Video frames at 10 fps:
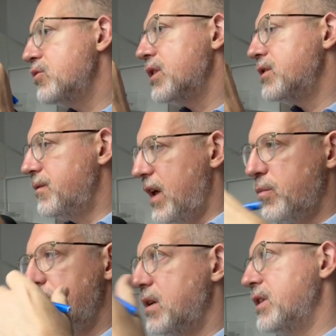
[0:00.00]
policies
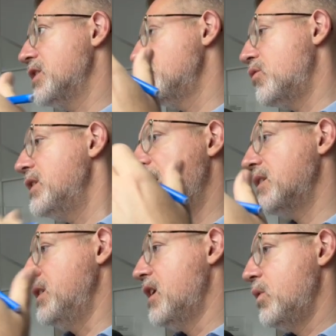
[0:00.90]
of some of the big
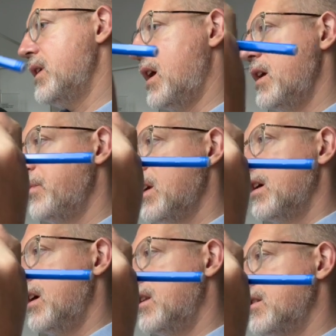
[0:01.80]
cloud-based
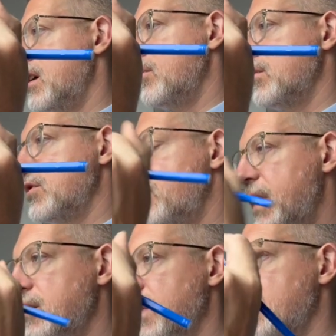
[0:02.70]
platforms like
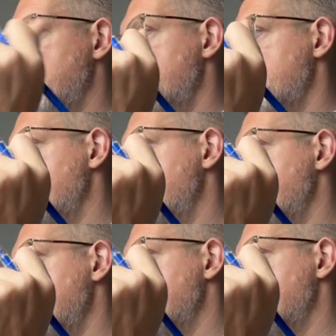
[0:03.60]
Google Gemini and
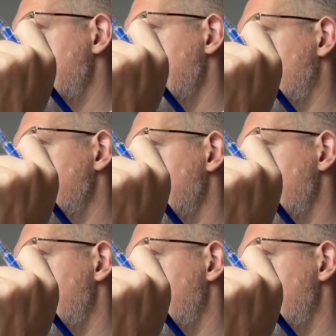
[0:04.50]
ChatGPT.